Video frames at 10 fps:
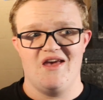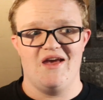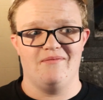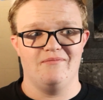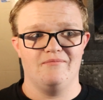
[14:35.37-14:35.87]

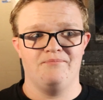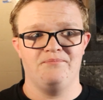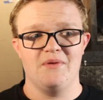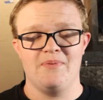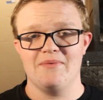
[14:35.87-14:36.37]
And
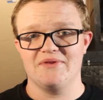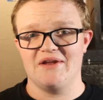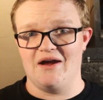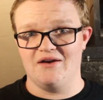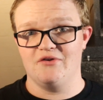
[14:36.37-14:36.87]
the people
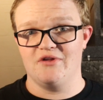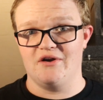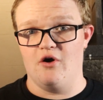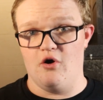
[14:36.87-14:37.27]
that I know that